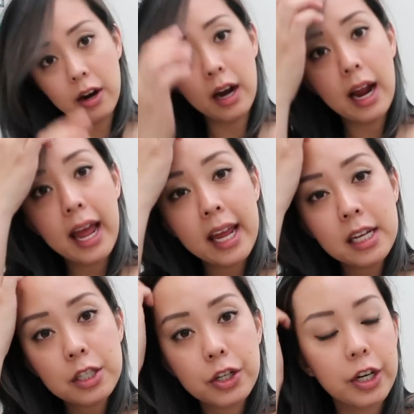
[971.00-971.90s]
Their
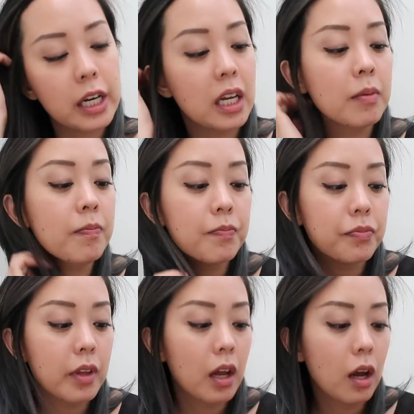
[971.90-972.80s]
hand cream
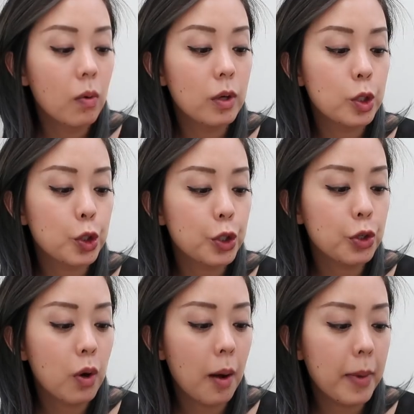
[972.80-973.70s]
with
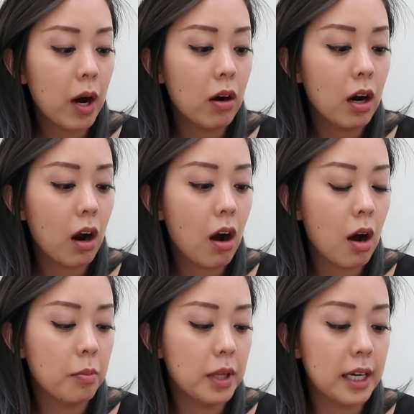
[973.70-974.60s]
True Power
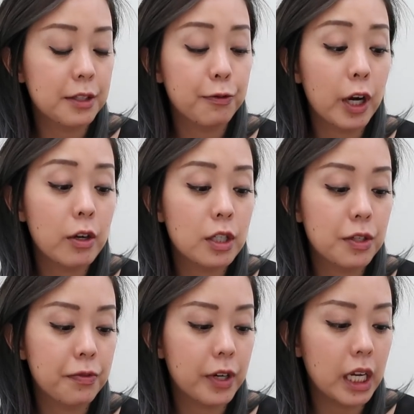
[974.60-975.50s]
Complex,
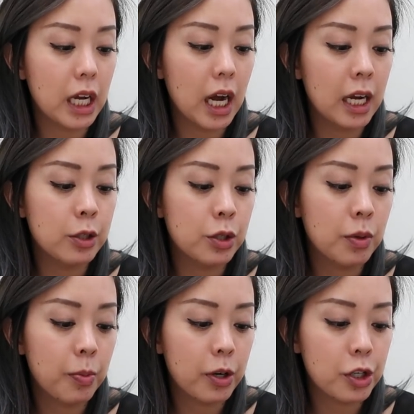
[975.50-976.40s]
fragrance-free. I
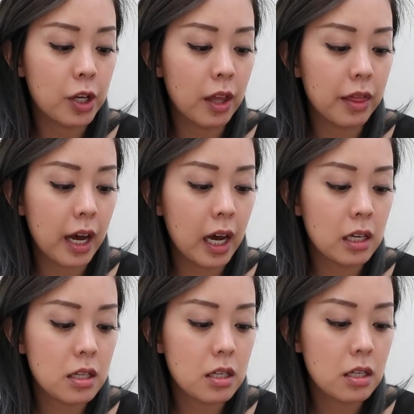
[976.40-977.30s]
do appreciate
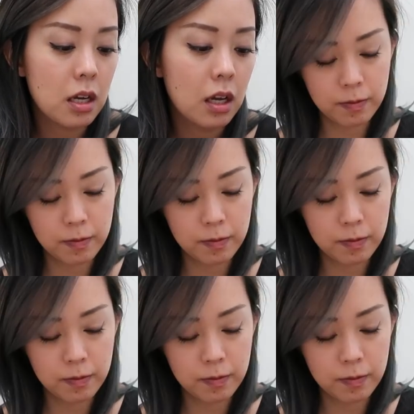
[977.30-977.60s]
that.